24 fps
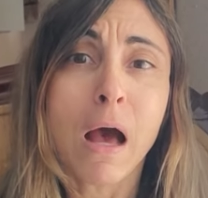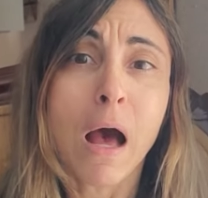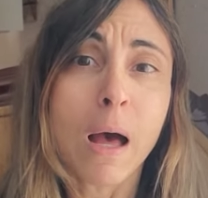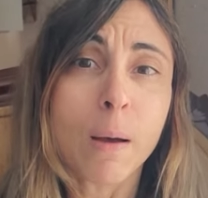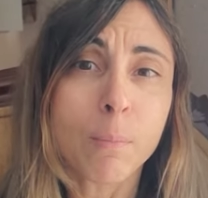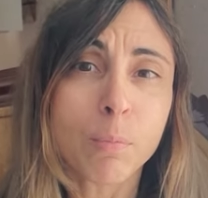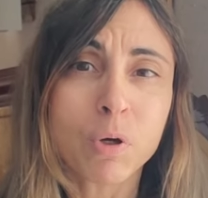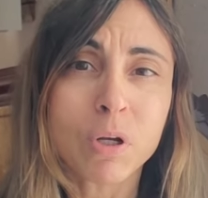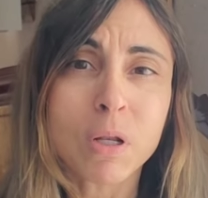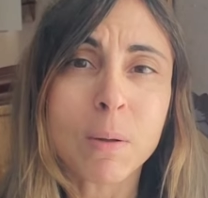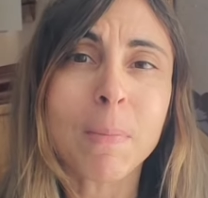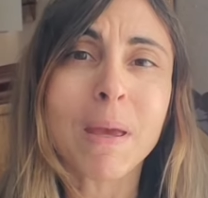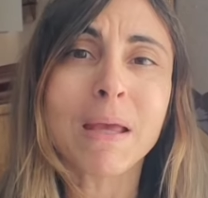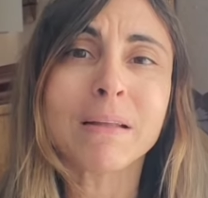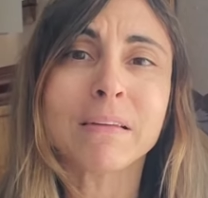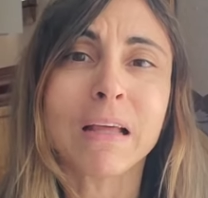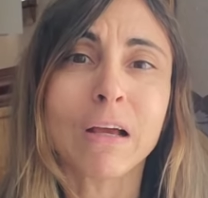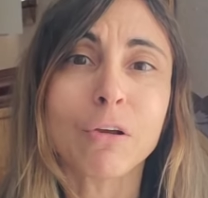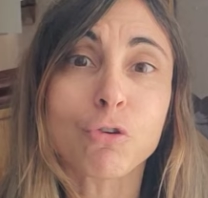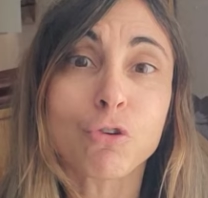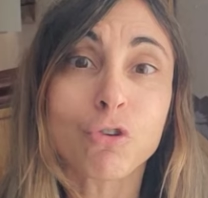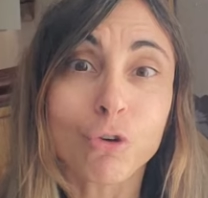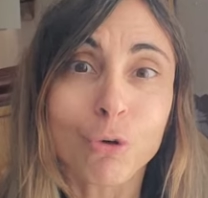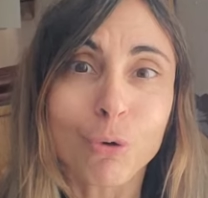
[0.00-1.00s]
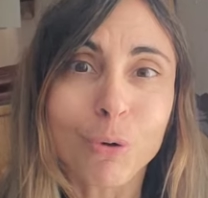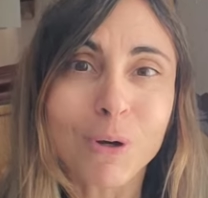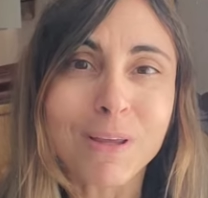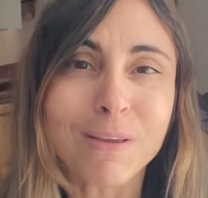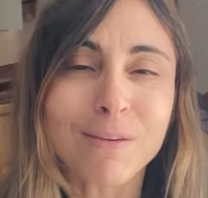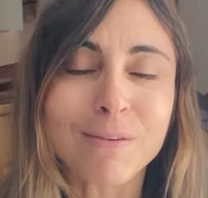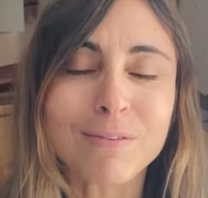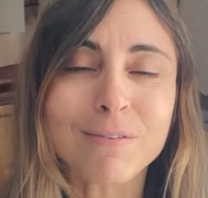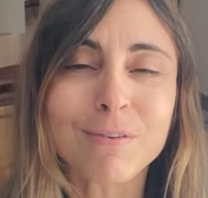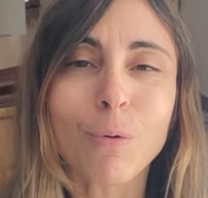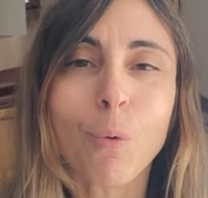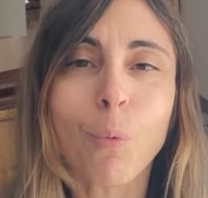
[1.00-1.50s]
I'm going to make that
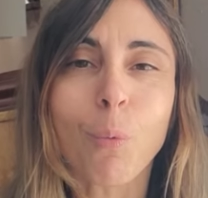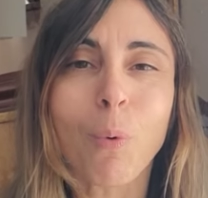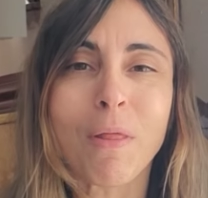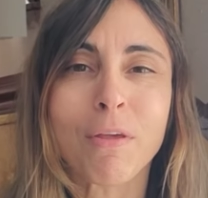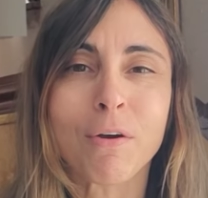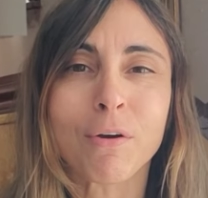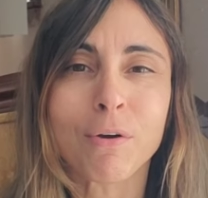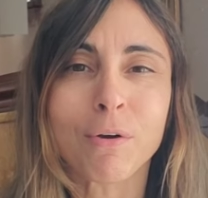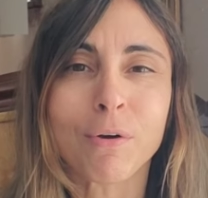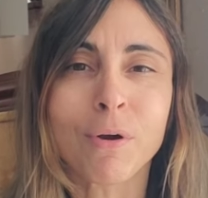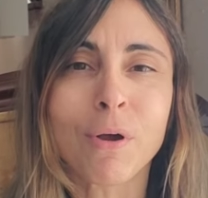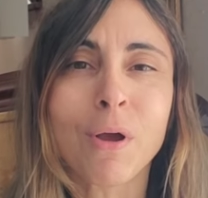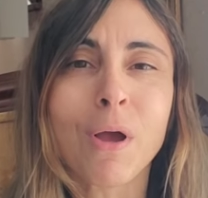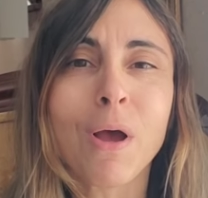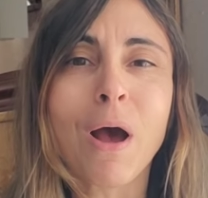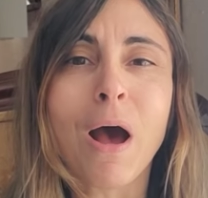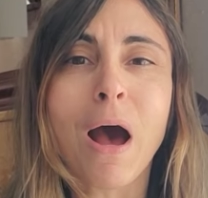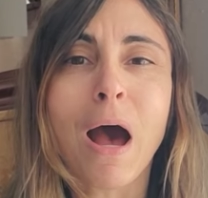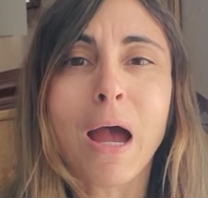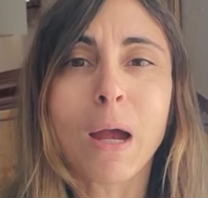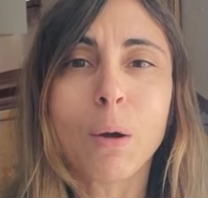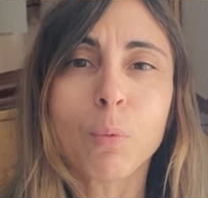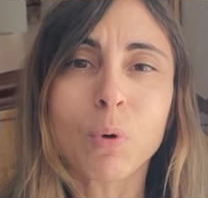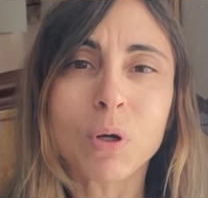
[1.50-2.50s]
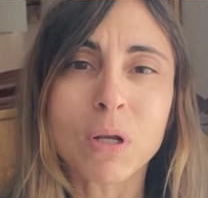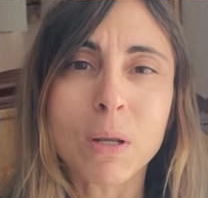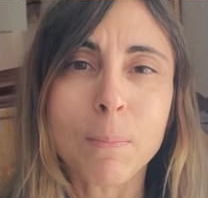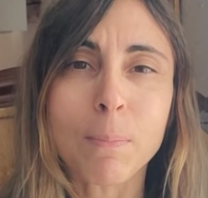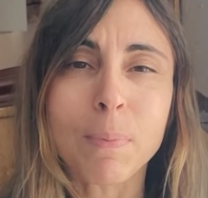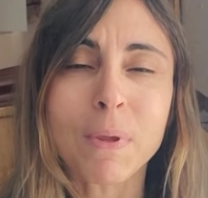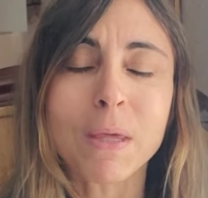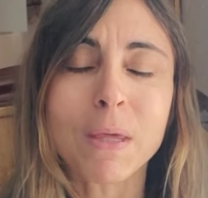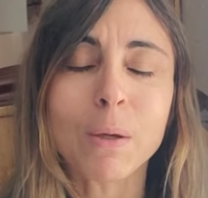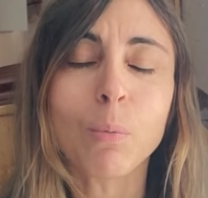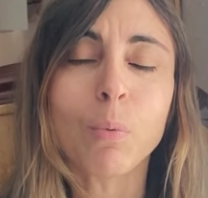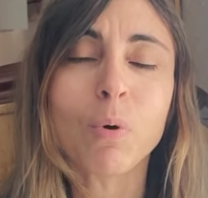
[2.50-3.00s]
choice whether I want to
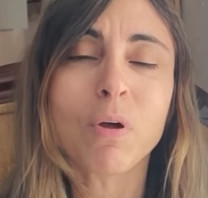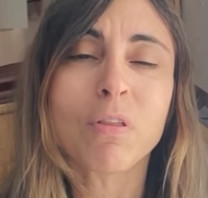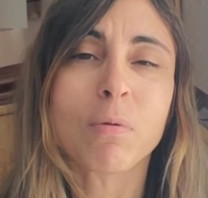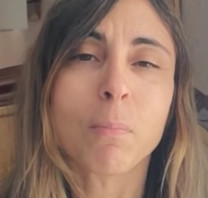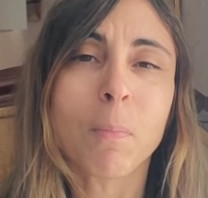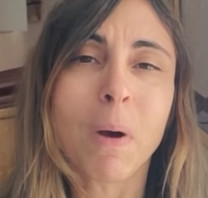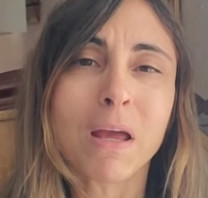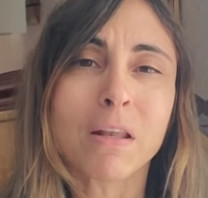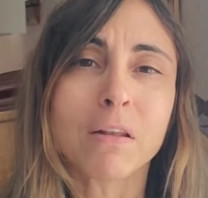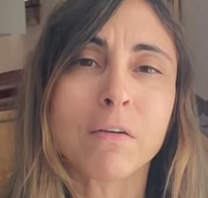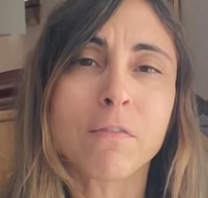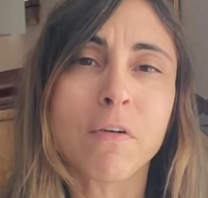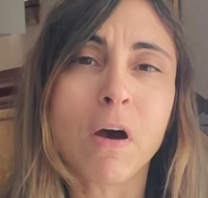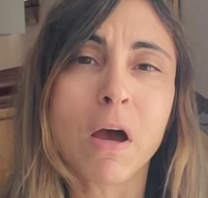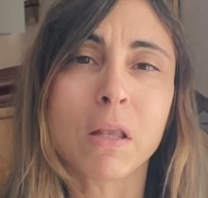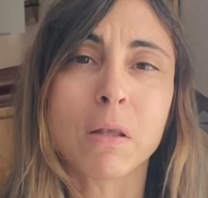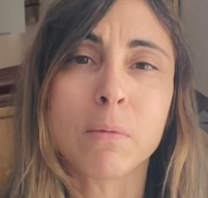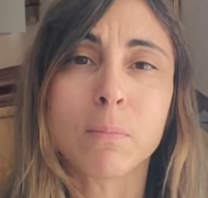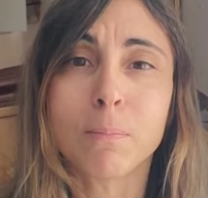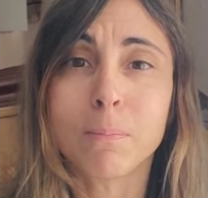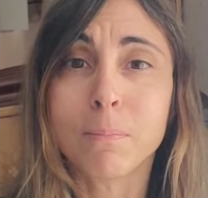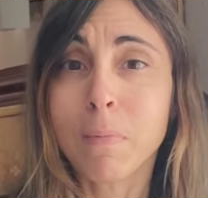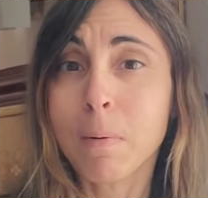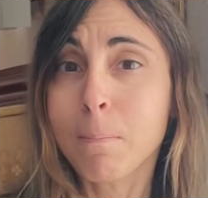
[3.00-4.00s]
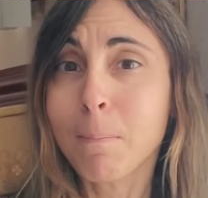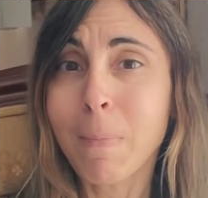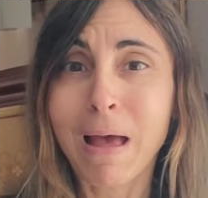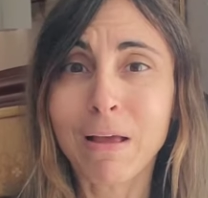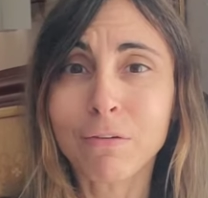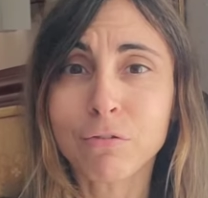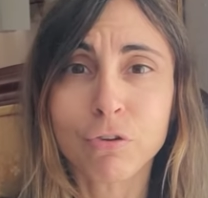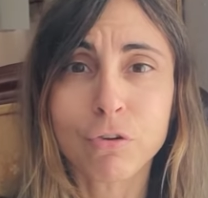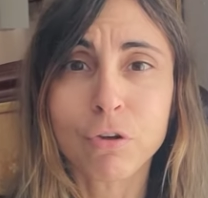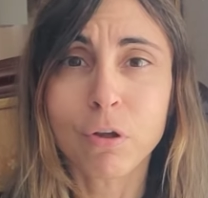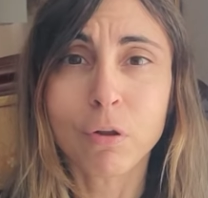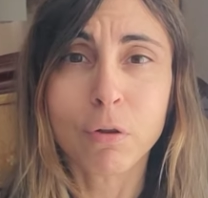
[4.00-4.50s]
be with my divine
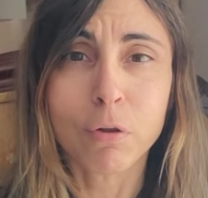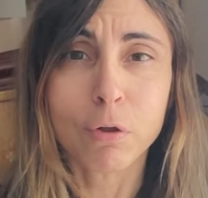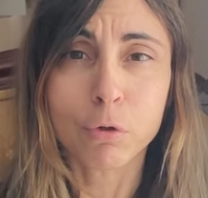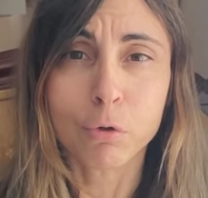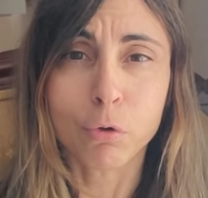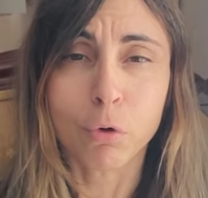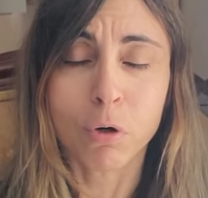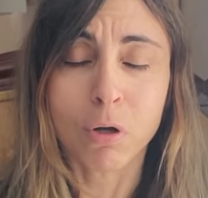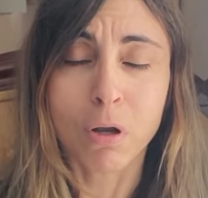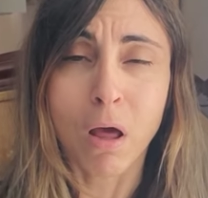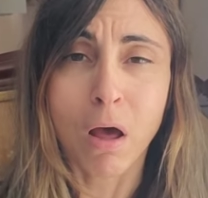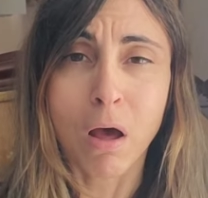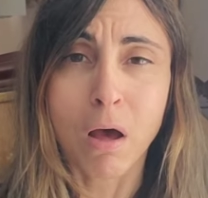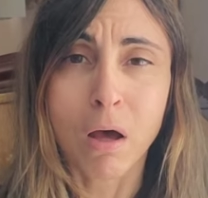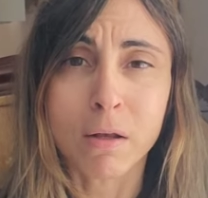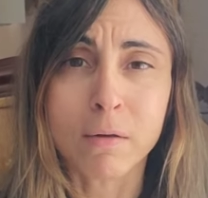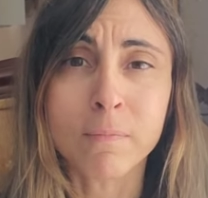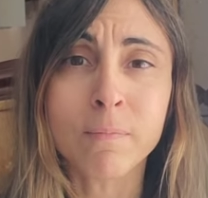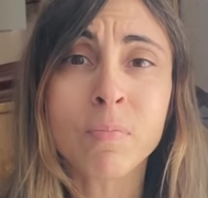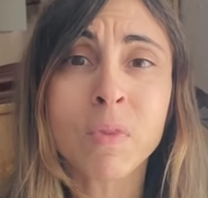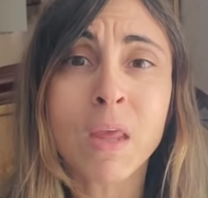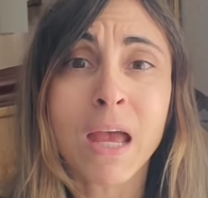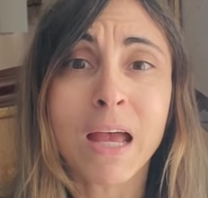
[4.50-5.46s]
masculine or not.